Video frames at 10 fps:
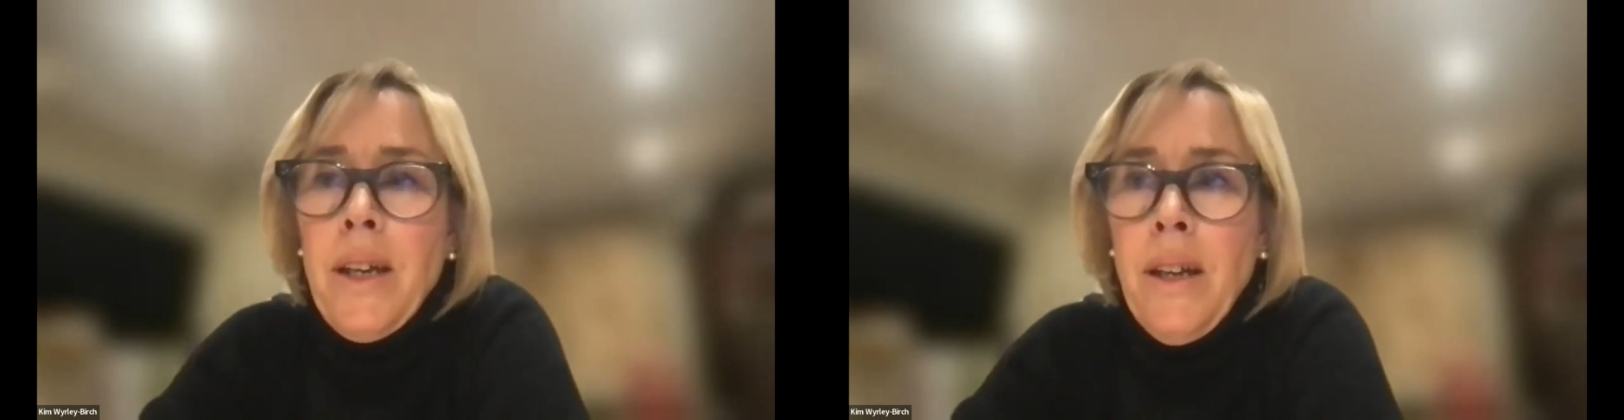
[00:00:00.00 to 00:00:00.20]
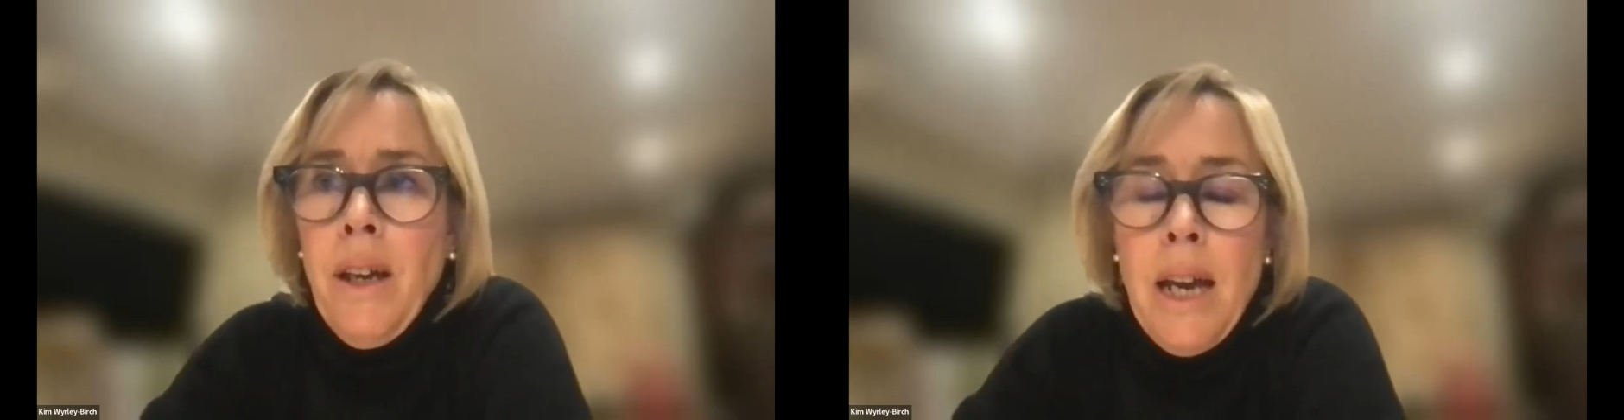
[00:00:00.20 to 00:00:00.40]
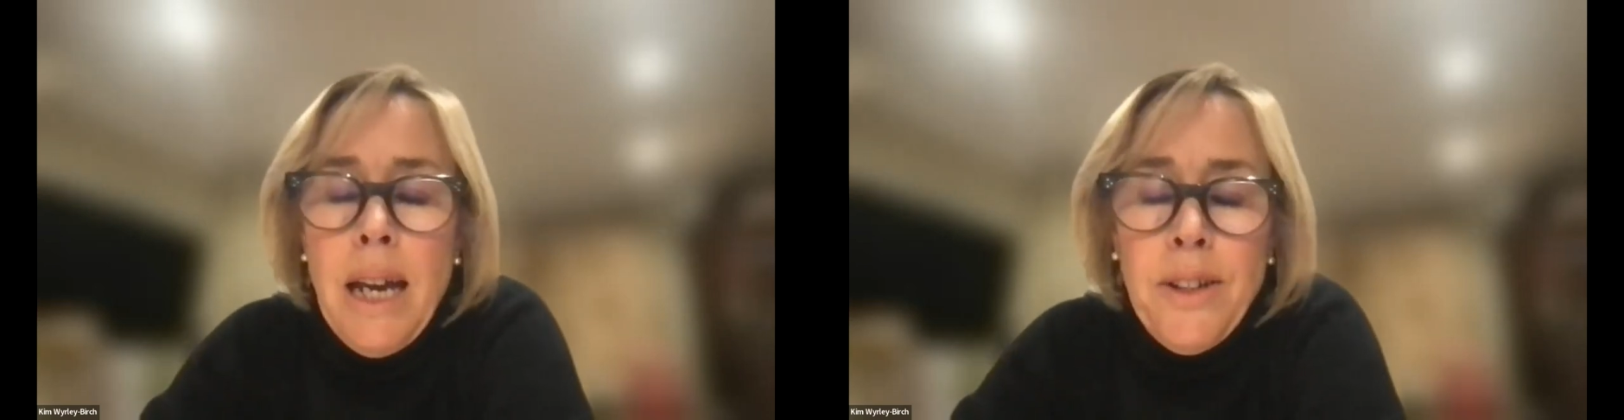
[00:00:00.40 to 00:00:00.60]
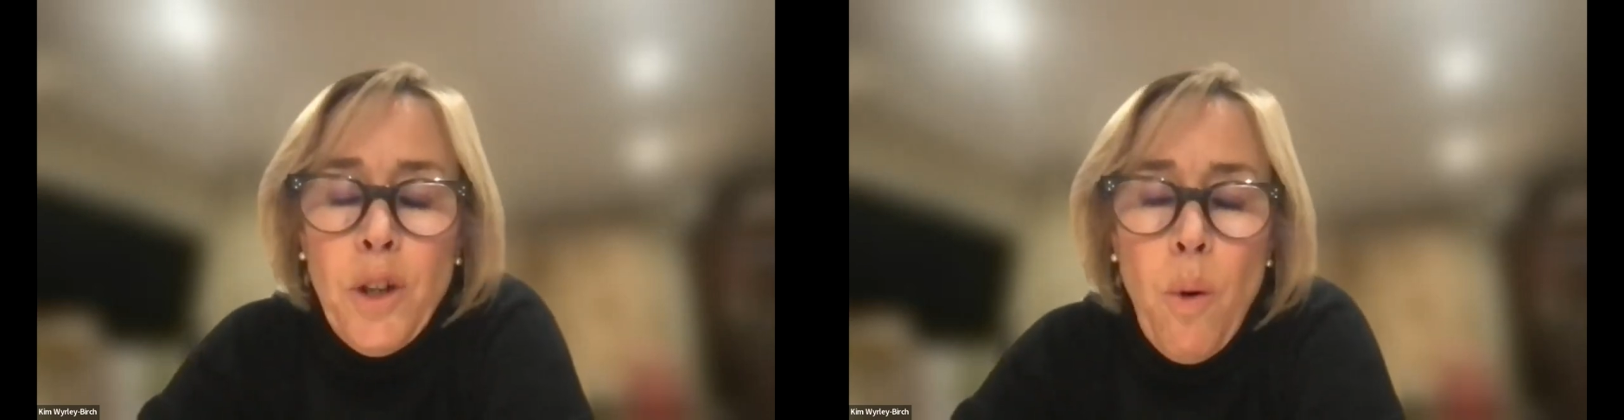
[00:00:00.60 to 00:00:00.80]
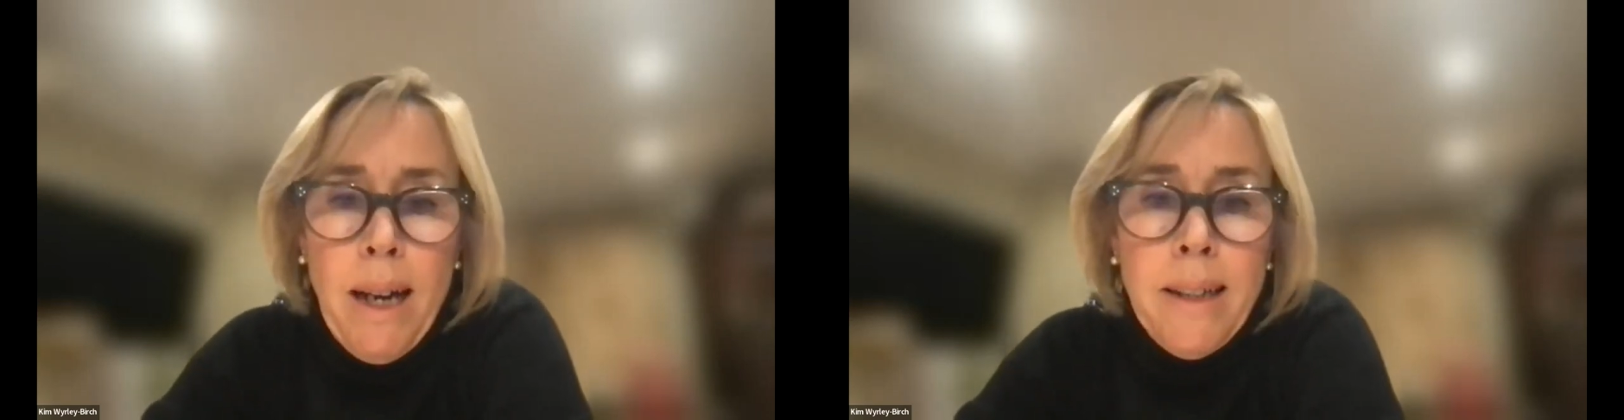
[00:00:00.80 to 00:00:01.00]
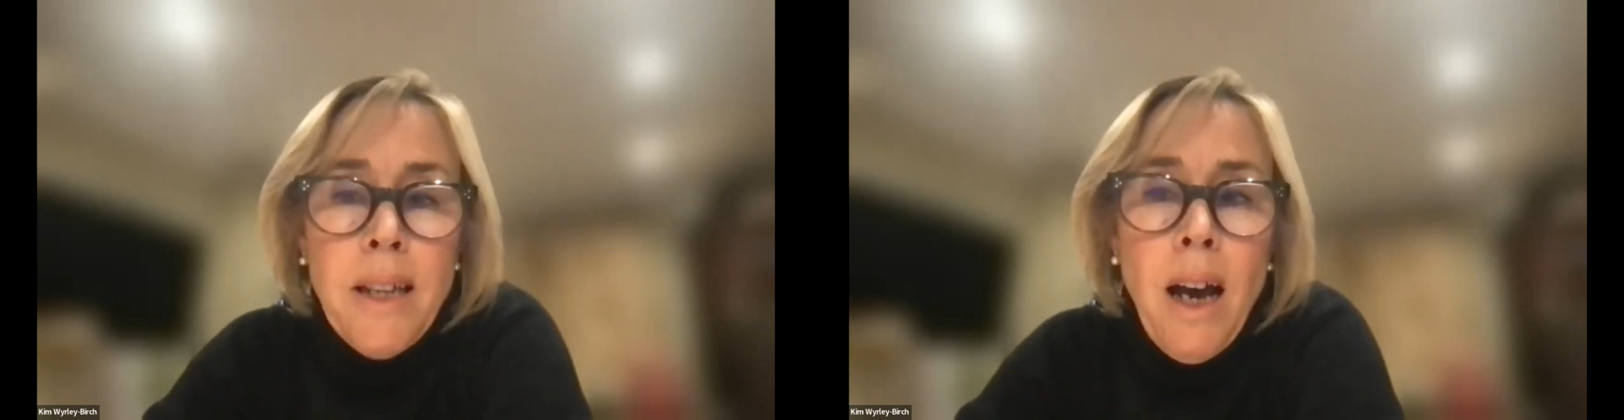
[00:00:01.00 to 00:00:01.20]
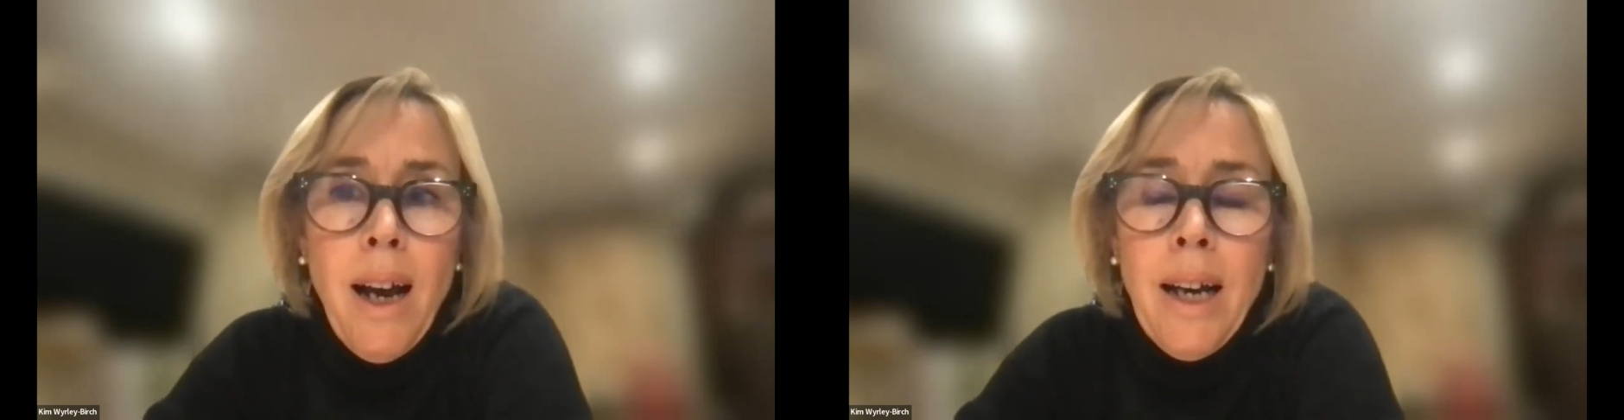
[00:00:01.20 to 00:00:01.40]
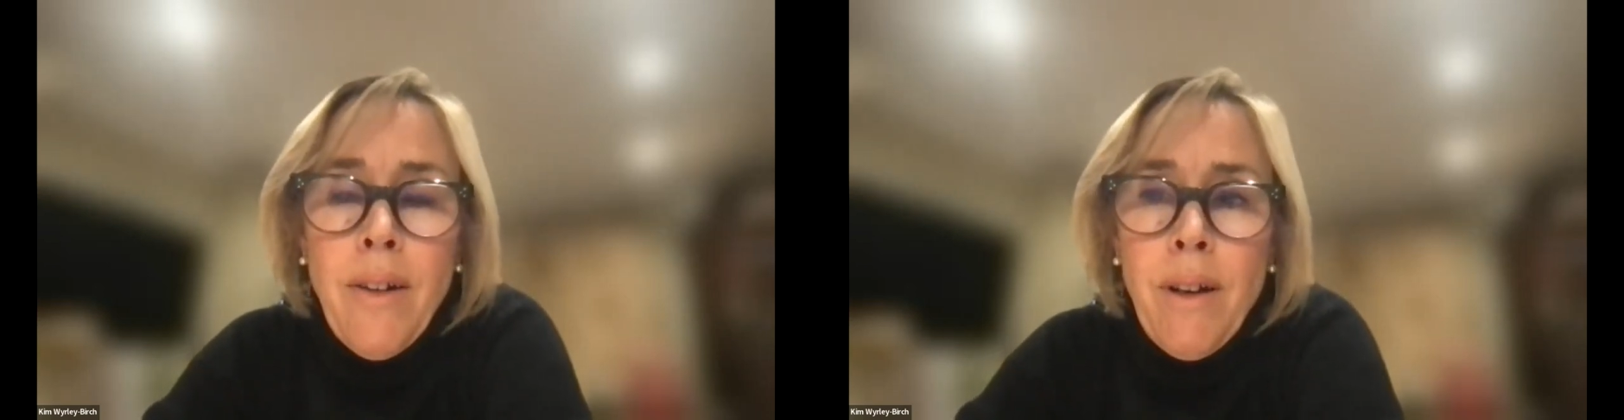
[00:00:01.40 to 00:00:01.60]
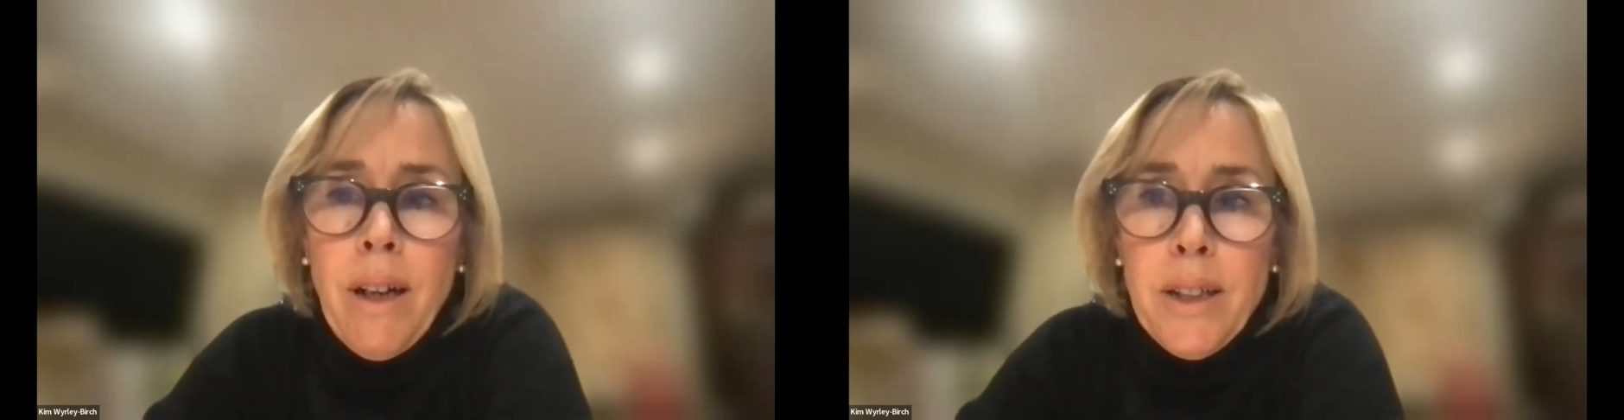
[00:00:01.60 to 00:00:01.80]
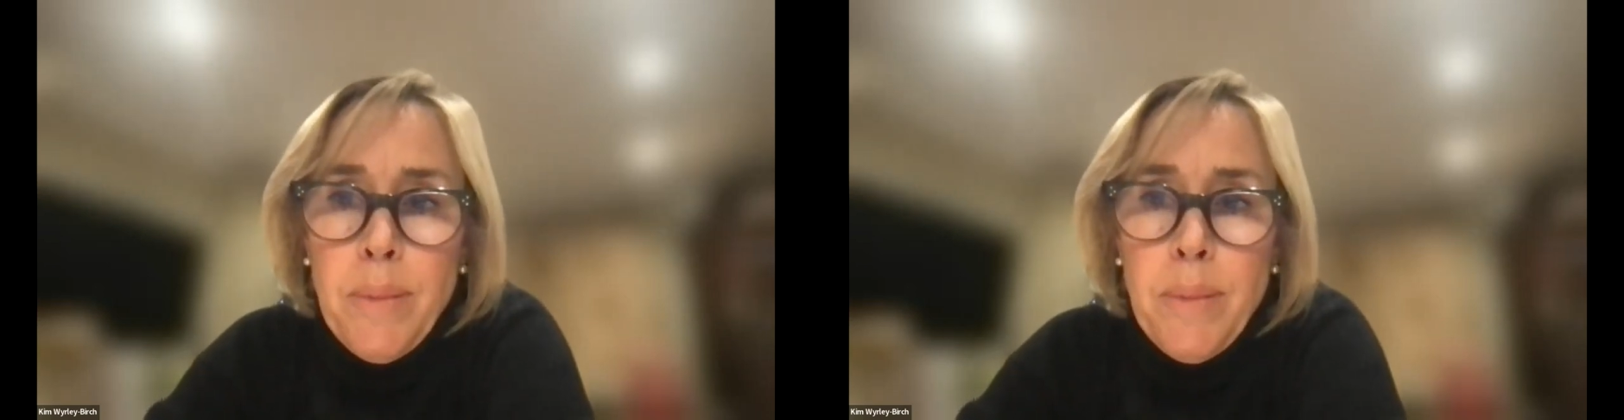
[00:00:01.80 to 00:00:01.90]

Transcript: think it's quite tiring,